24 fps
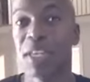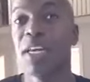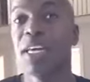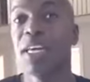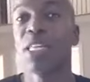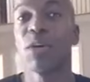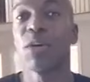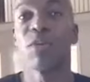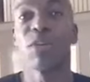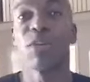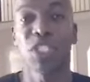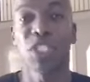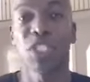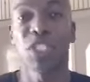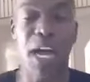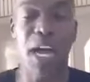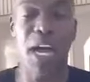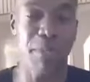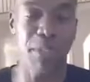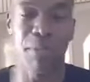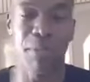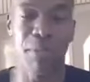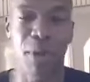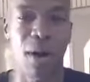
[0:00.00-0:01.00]
Then we'll
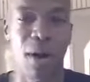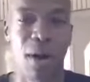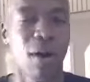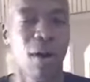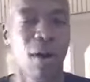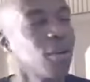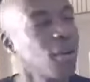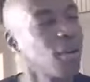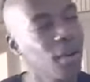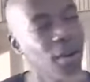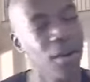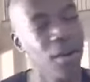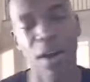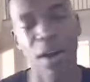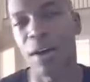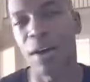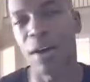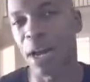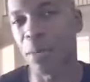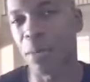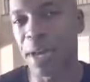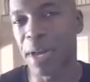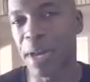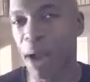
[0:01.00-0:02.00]
shop tomorrow. No.
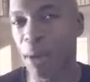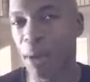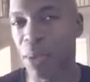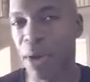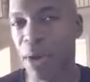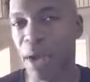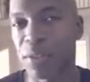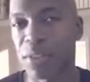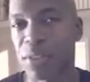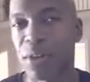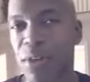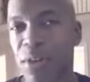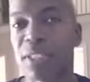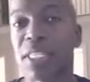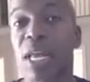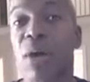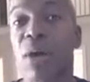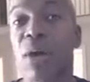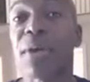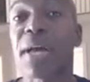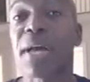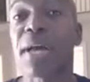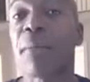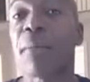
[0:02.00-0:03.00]
Now we got Brown Thursday. Now
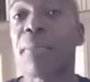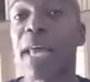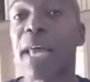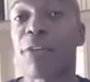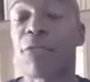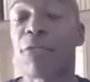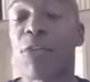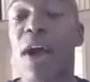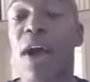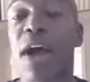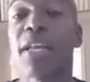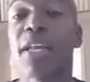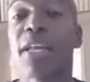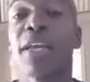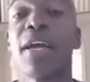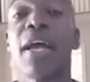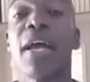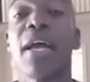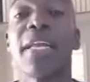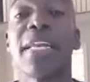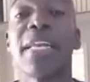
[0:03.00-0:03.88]
we got Black Friday.